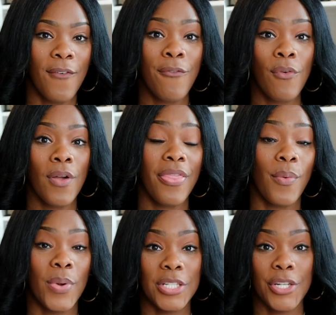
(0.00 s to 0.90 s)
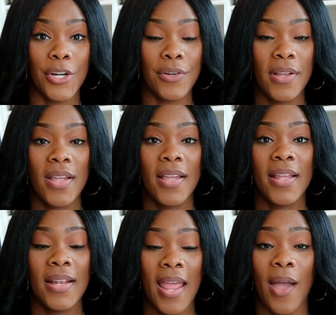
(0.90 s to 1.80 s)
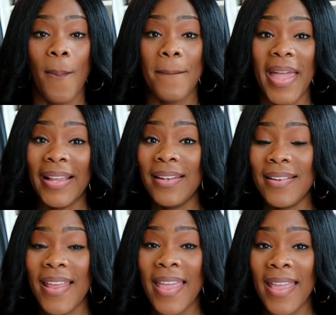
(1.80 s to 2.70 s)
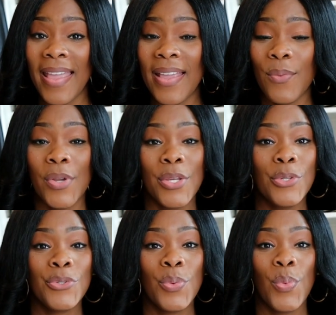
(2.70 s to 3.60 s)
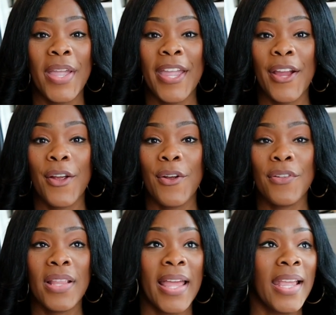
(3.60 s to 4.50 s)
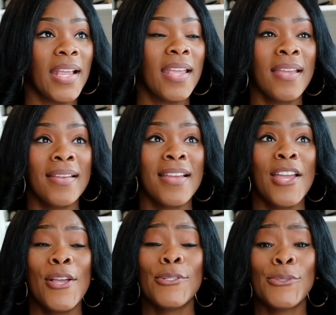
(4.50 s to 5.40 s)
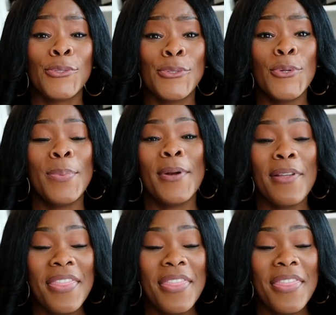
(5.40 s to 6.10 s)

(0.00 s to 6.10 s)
for the winter. Now, back in the day, we used to wear like super